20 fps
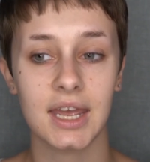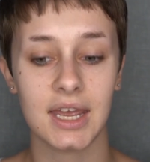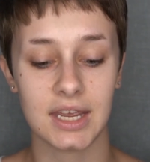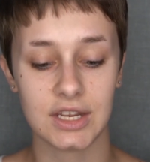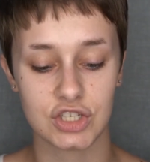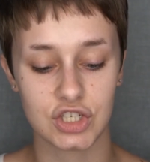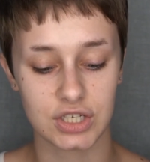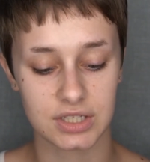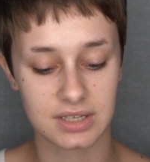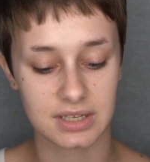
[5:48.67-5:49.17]

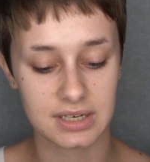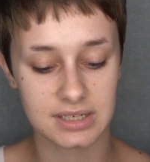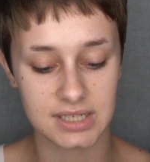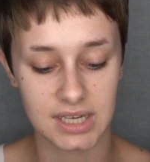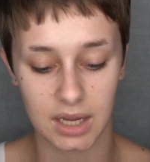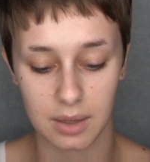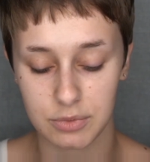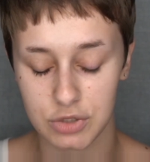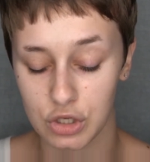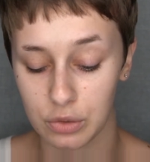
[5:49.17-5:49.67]
It's just going to
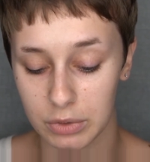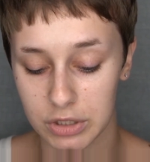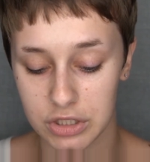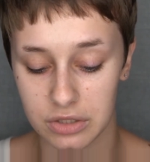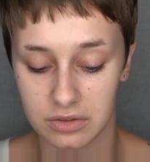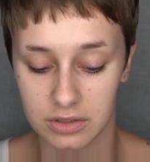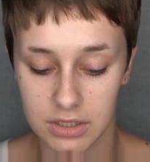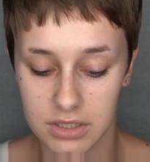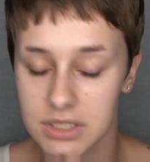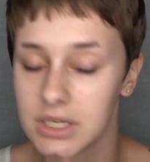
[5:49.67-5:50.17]
take up too much
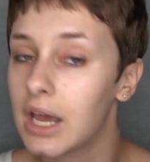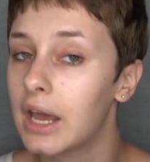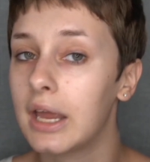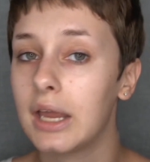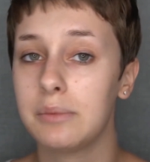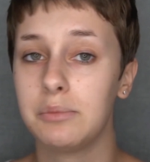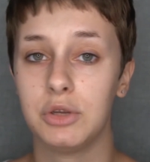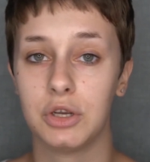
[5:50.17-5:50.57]
of your time.